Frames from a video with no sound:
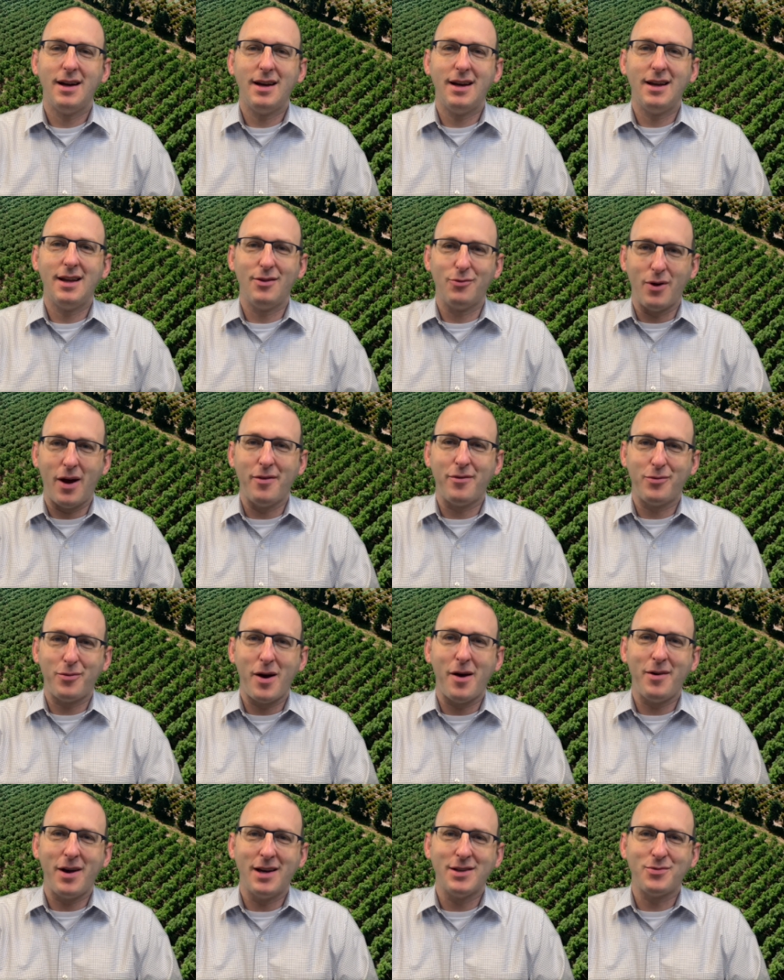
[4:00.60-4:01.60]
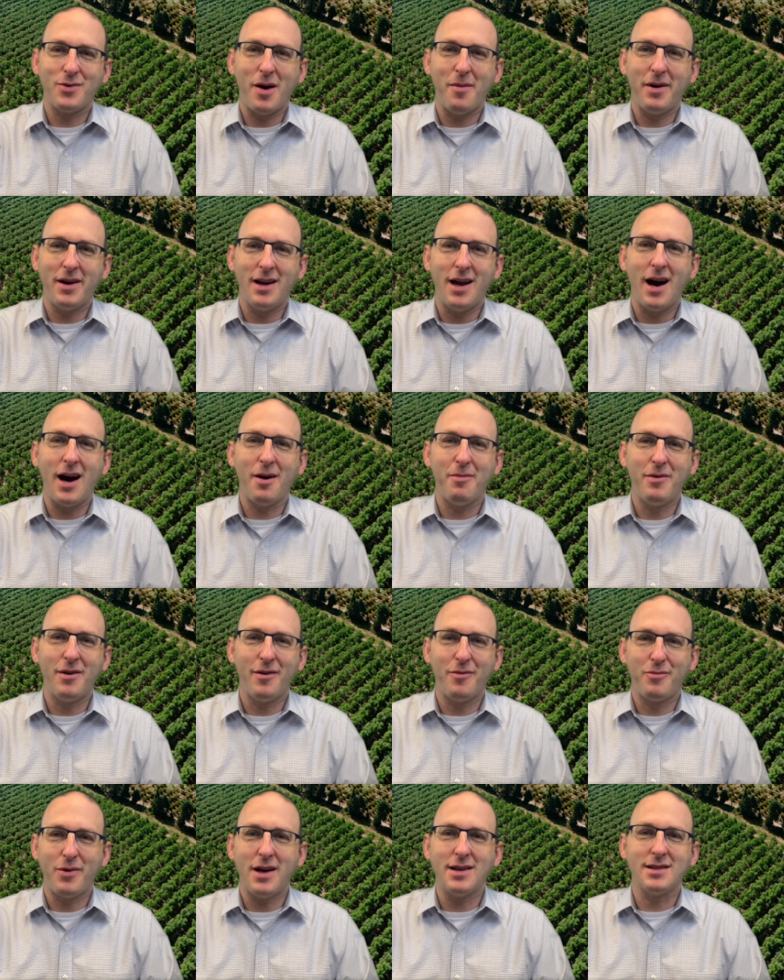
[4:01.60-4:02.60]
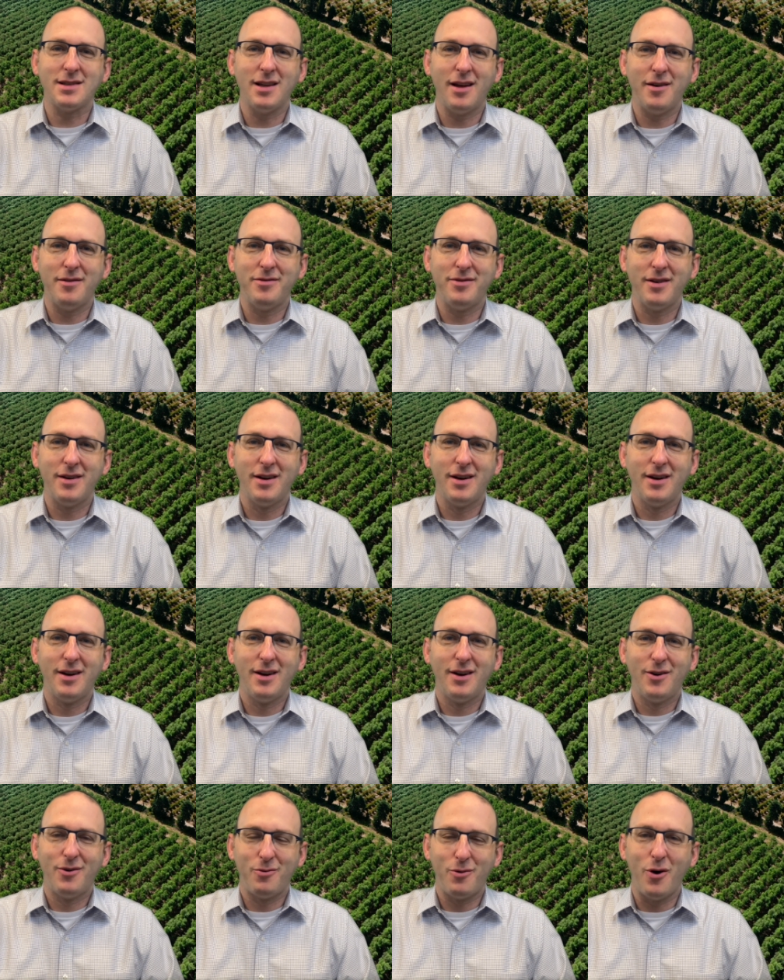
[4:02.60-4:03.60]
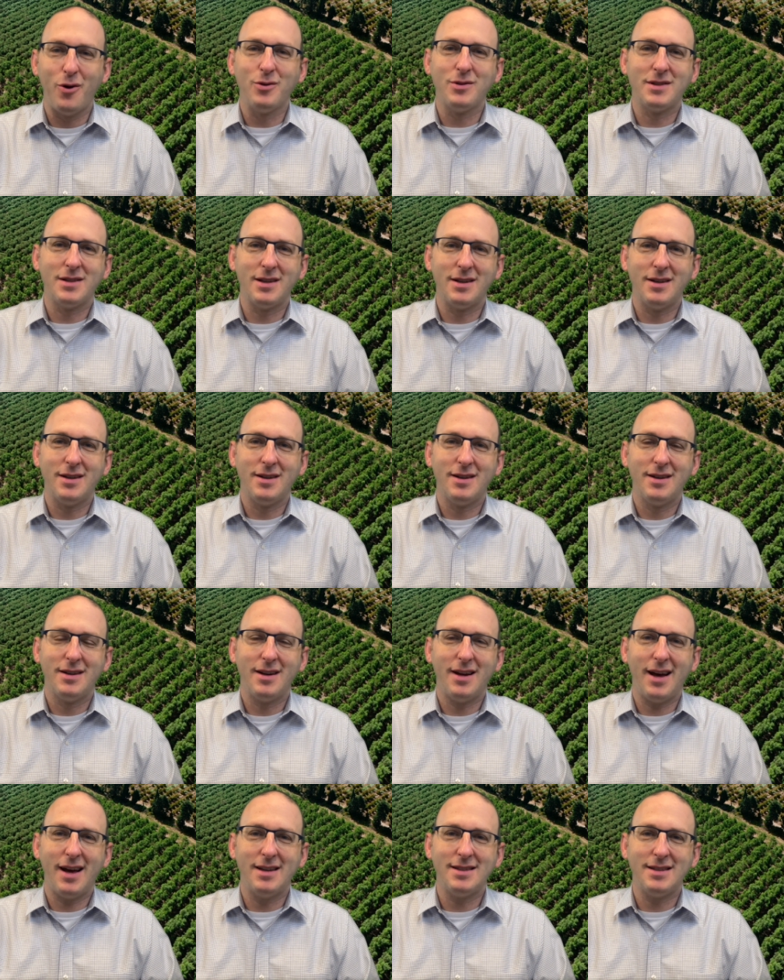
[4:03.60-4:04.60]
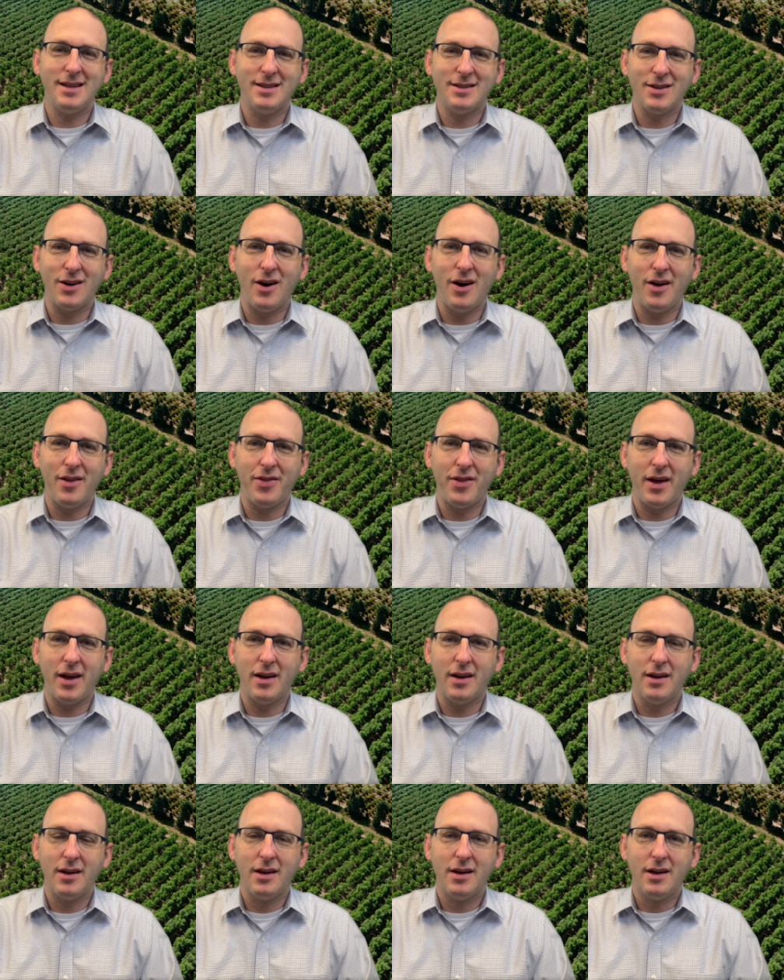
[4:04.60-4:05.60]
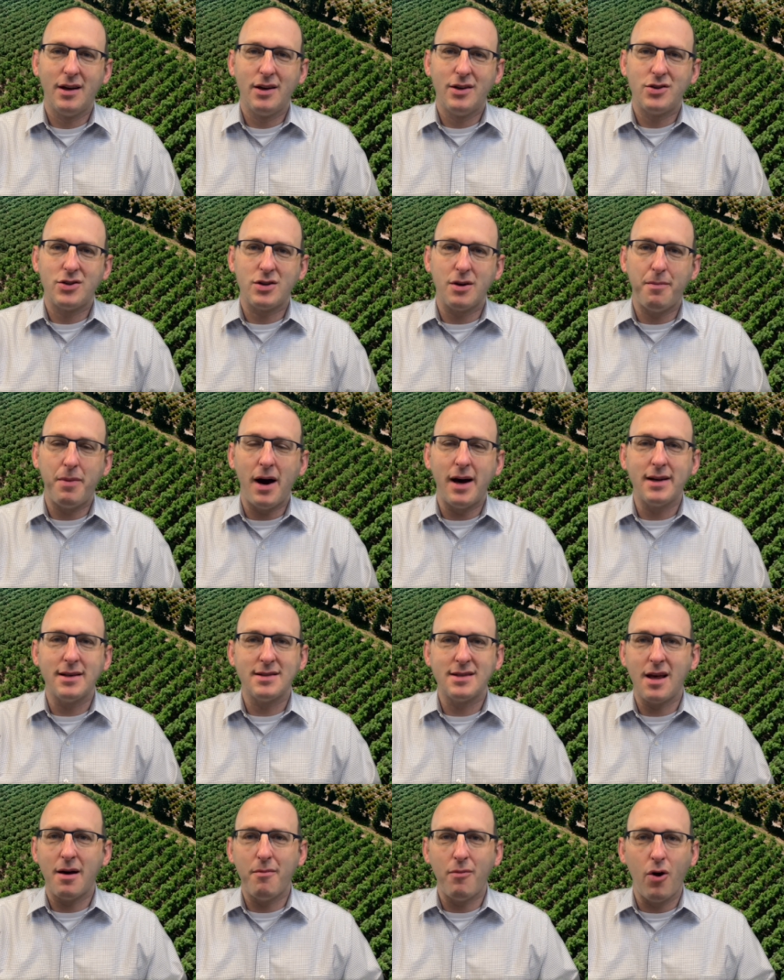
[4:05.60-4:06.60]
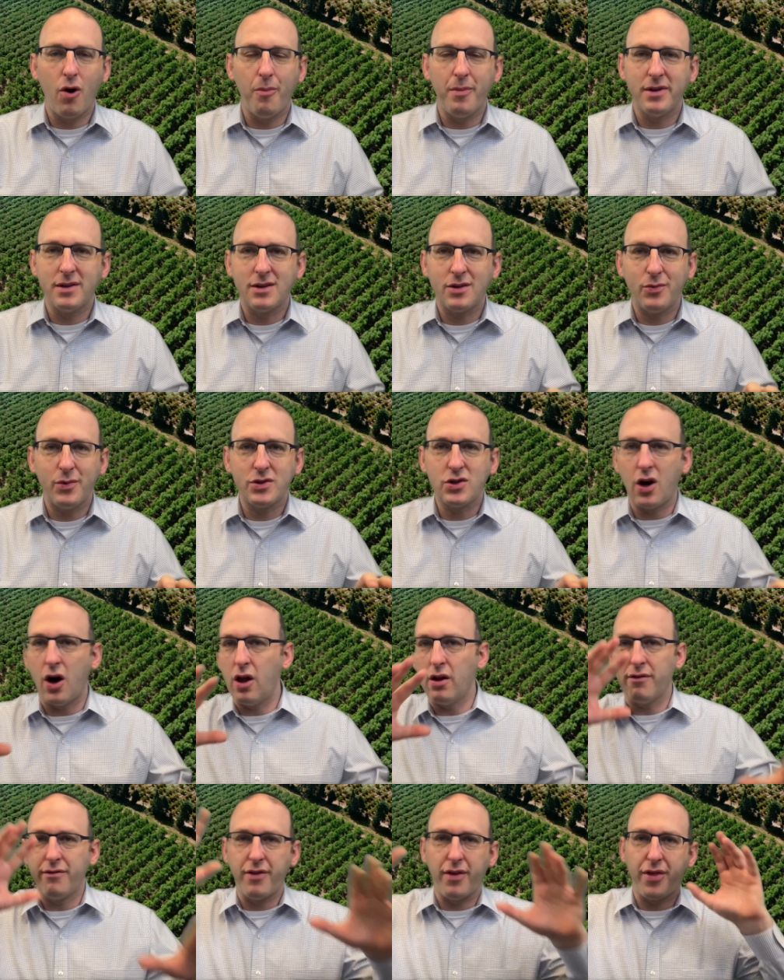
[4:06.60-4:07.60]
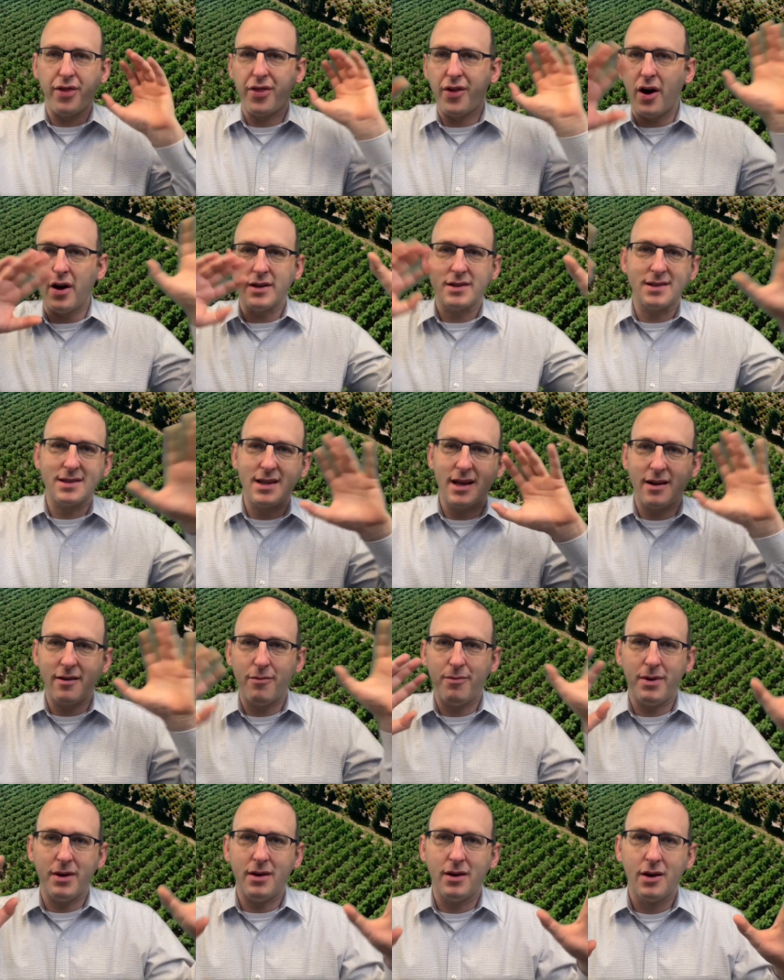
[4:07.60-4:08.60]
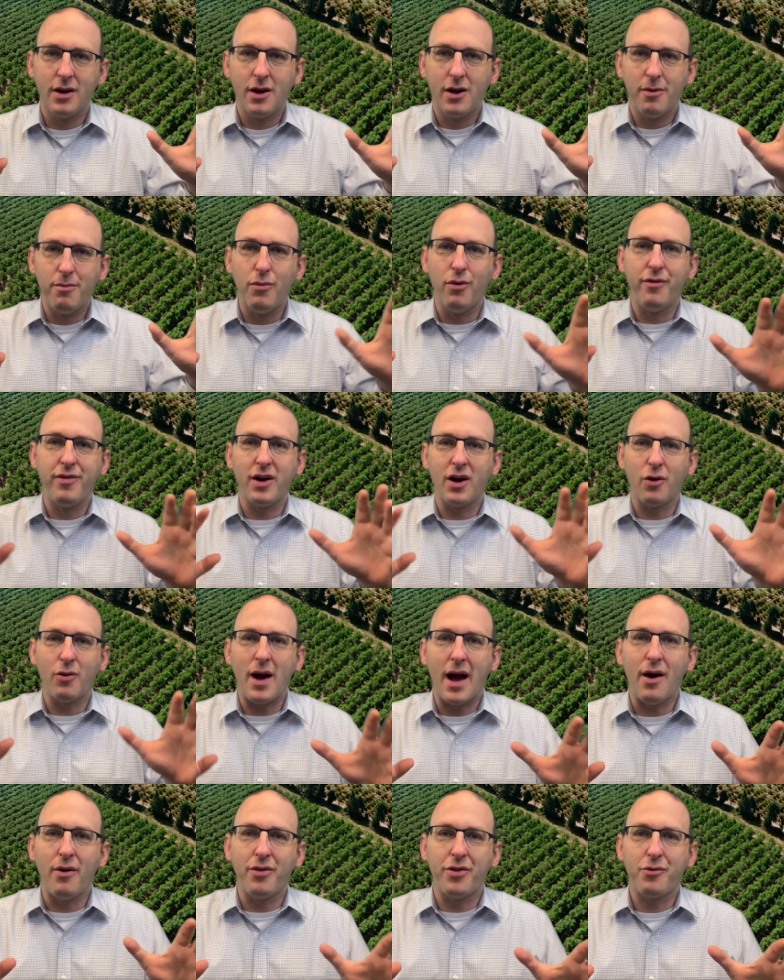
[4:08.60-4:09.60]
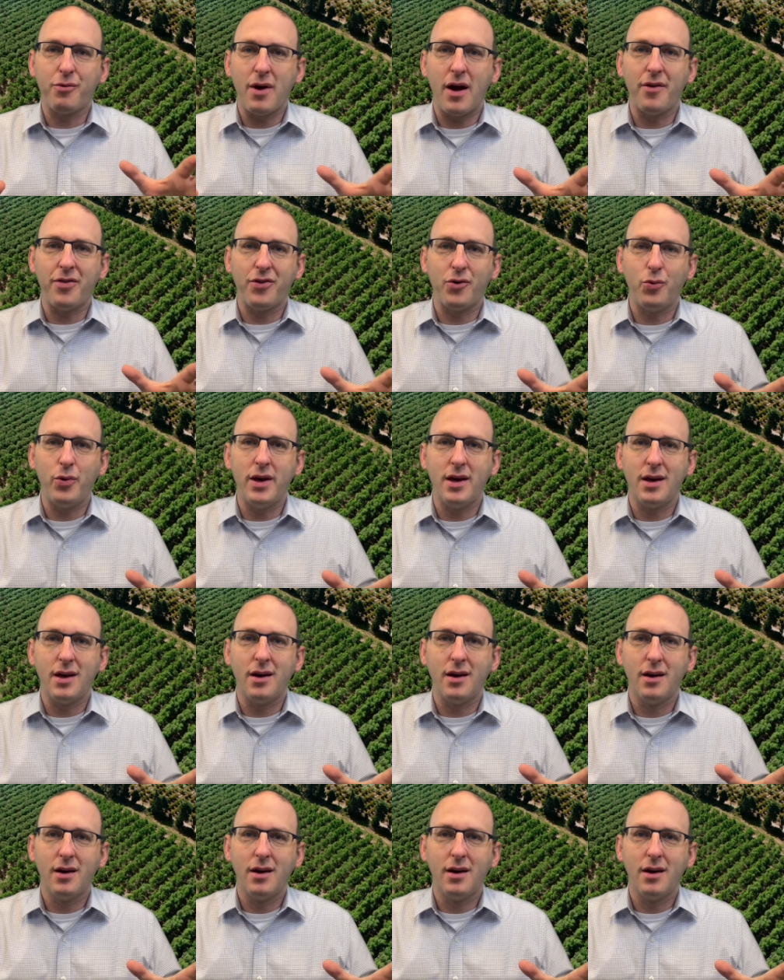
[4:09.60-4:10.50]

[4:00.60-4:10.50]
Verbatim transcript: As Rabbi Nachman of Breslov wrote and as he taught, that Shabbat is that moment in which all of the thoughts that have been moving around throughout the week,